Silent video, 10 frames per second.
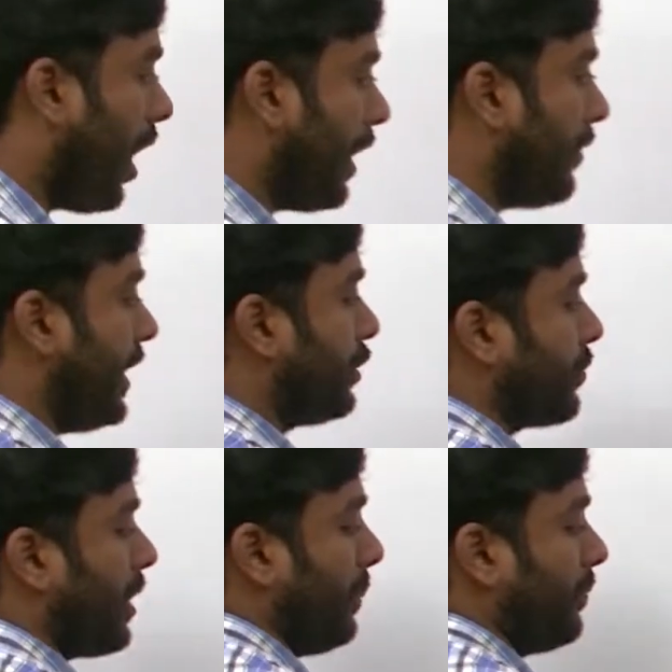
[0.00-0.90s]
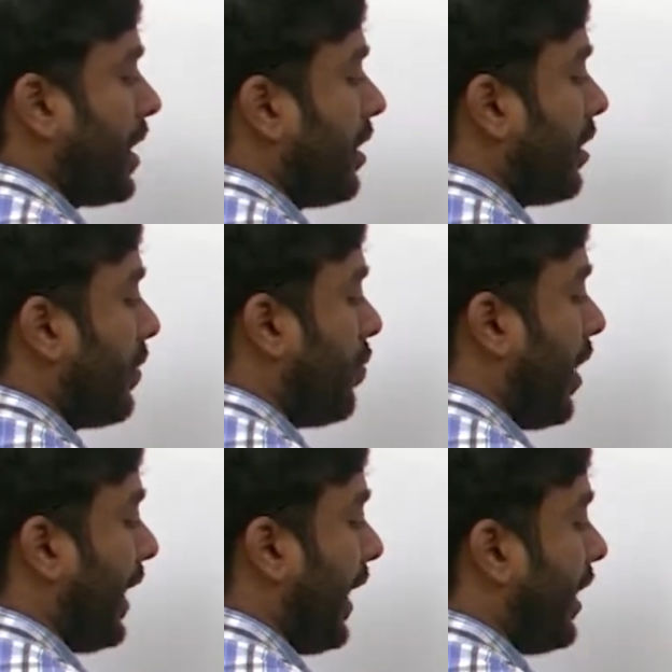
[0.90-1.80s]
always from
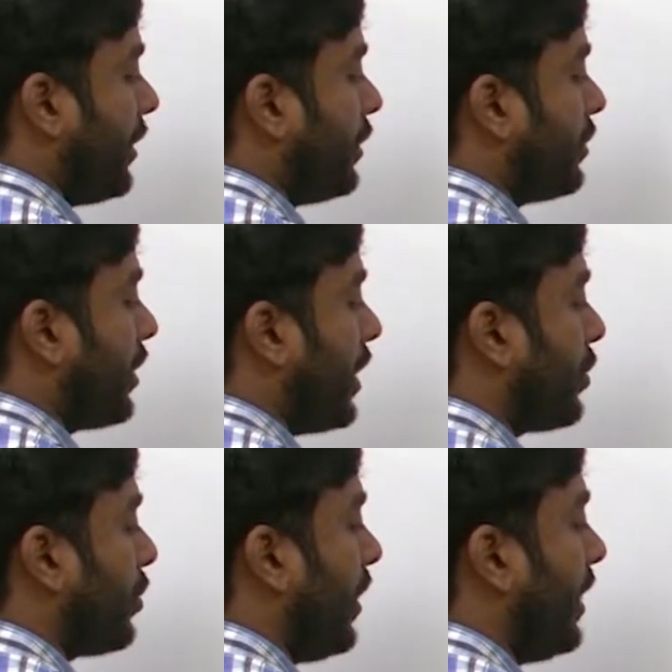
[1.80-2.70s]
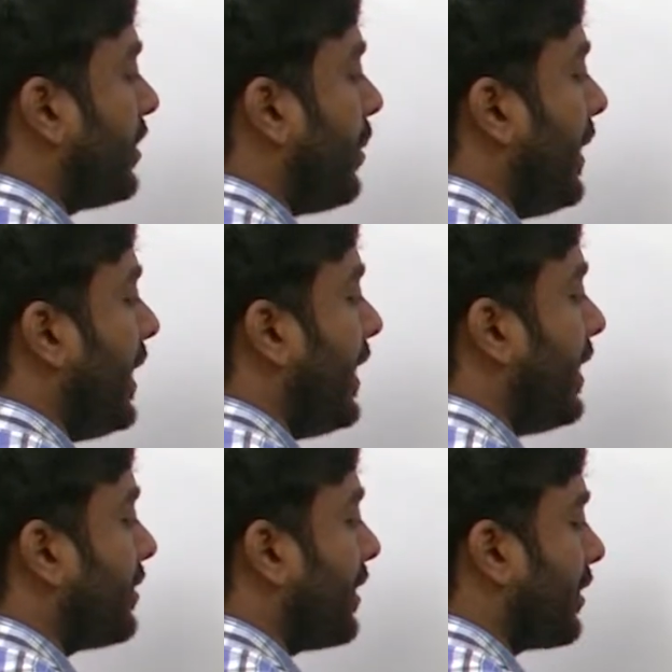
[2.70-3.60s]
one energy state to its
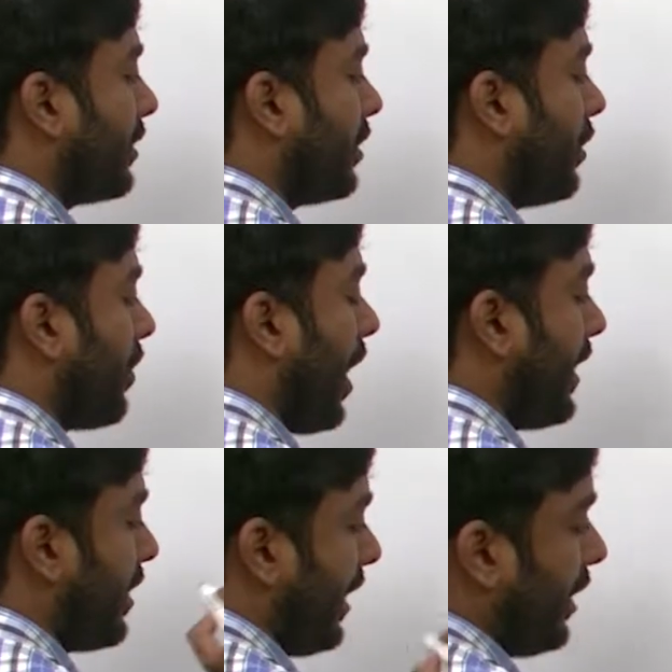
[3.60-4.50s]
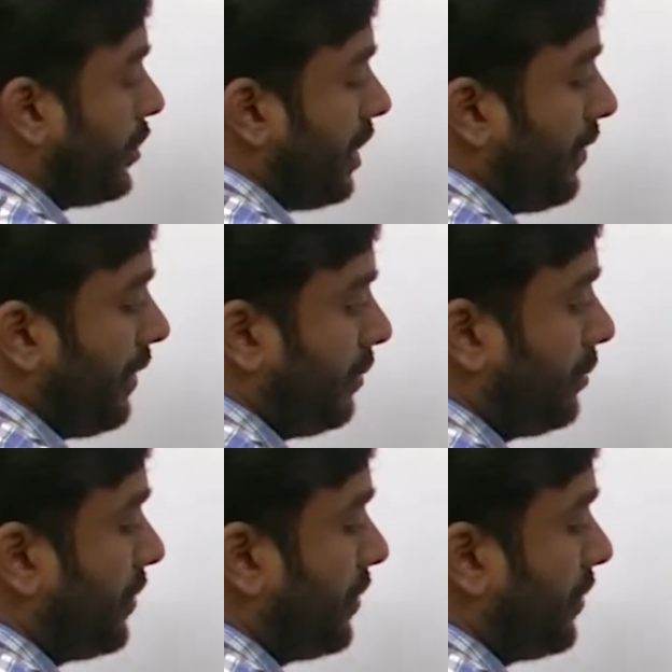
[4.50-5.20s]
immediate successive higher energy level,